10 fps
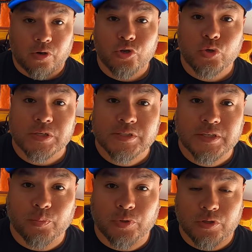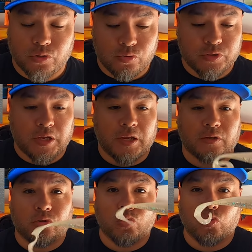or you can simply use
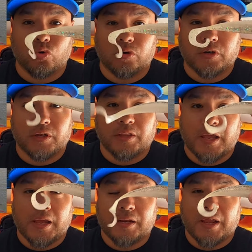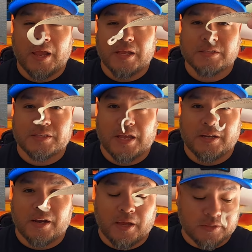a lure that has
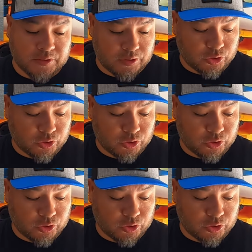that nice